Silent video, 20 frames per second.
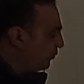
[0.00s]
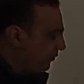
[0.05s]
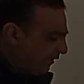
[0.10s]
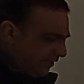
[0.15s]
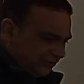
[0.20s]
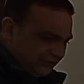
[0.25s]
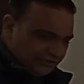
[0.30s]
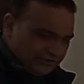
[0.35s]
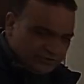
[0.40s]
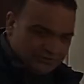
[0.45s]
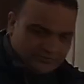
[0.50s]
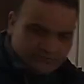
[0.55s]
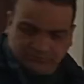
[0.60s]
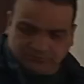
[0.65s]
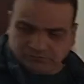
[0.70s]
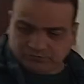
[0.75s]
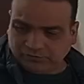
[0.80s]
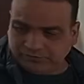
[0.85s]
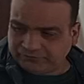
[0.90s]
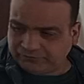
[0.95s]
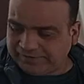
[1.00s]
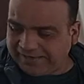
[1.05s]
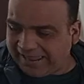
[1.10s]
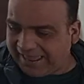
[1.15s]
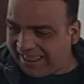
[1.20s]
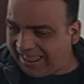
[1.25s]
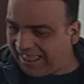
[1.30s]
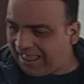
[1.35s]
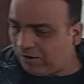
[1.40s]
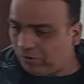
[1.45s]
notation, what we
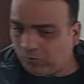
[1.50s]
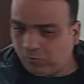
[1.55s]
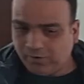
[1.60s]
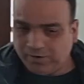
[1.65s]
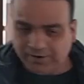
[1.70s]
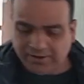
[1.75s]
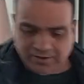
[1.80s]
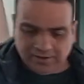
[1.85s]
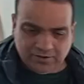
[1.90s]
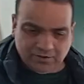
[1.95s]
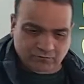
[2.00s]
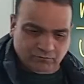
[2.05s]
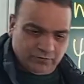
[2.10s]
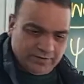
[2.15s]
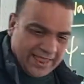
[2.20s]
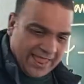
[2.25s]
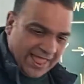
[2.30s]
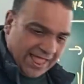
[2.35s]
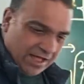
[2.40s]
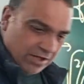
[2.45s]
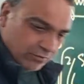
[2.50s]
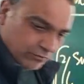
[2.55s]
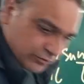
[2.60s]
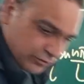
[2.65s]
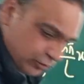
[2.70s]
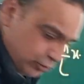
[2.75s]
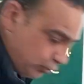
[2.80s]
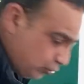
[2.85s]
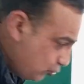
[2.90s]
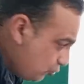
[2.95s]
have
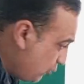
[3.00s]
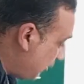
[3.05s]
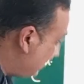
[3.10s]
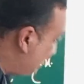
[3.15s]
two